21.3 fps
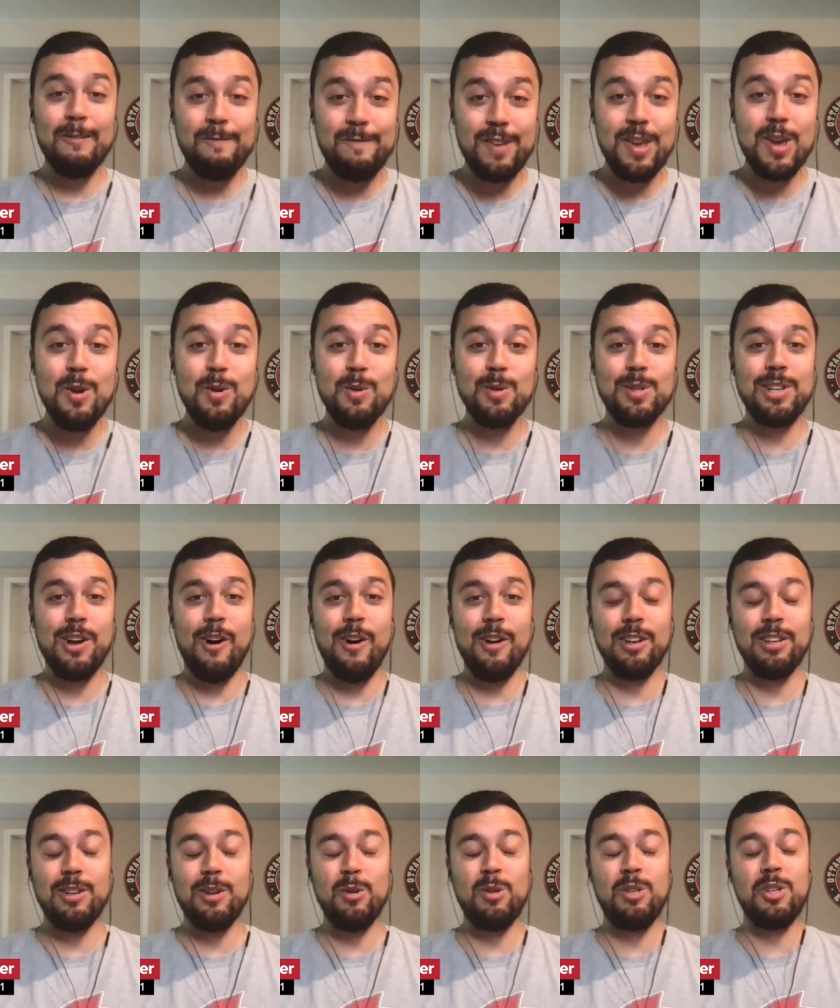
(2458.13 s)
views
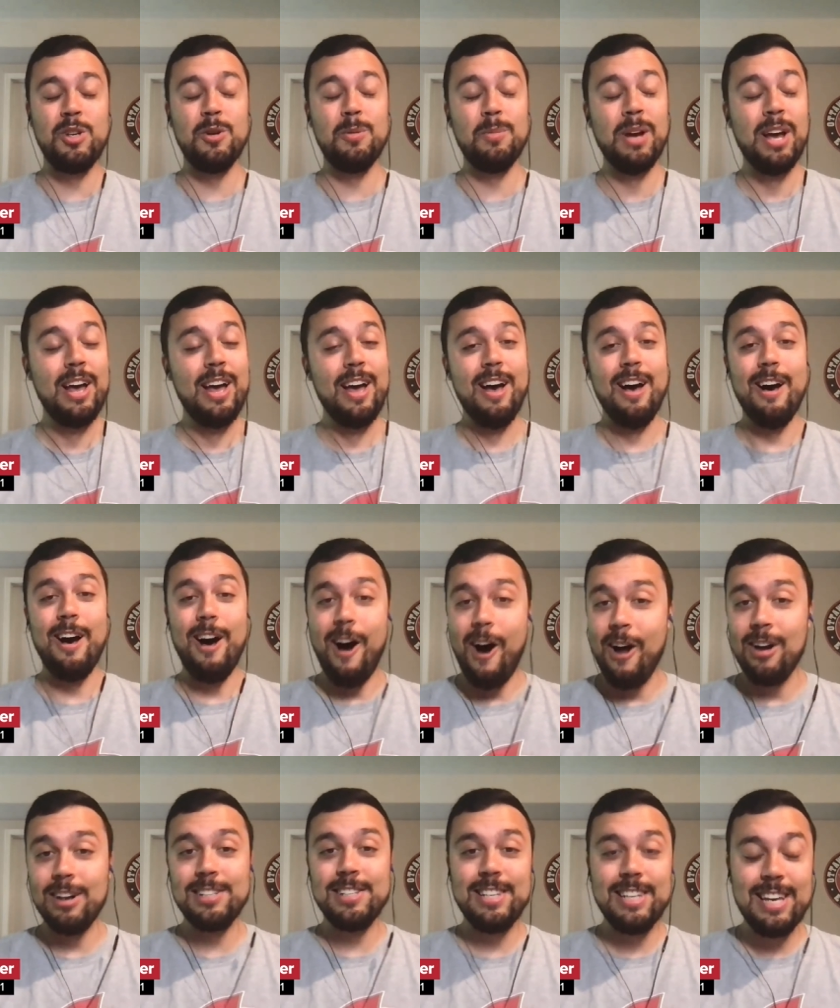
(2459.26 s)
on YouTube.
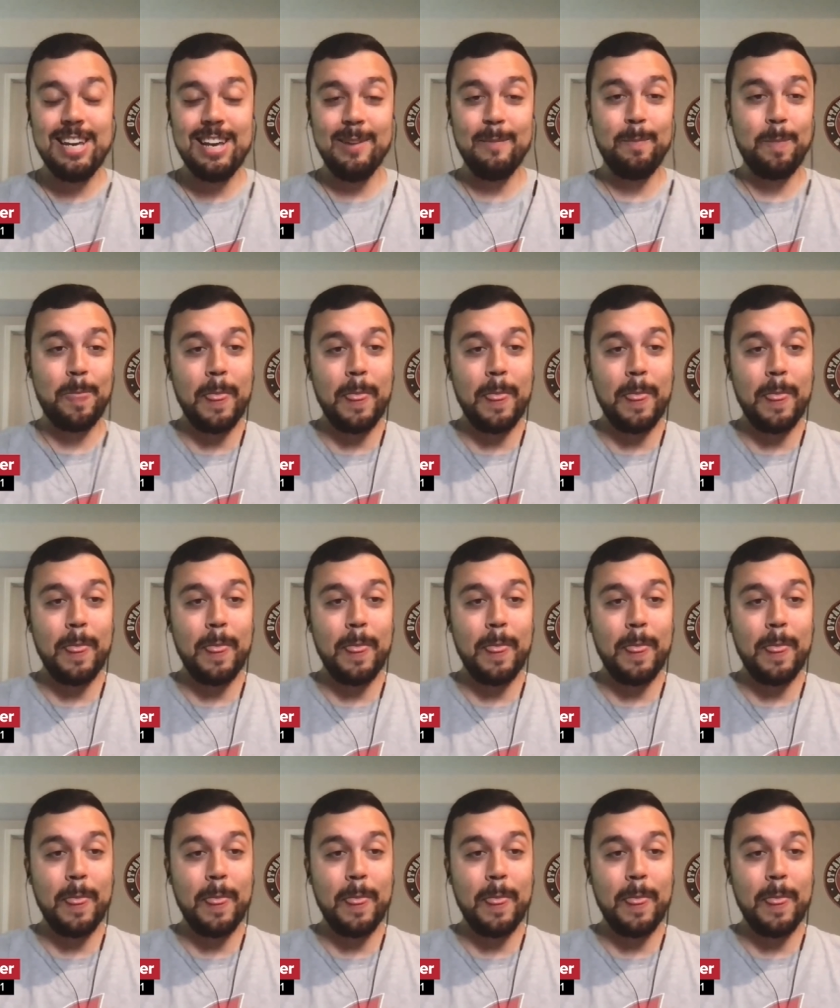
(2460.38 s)
Honestly,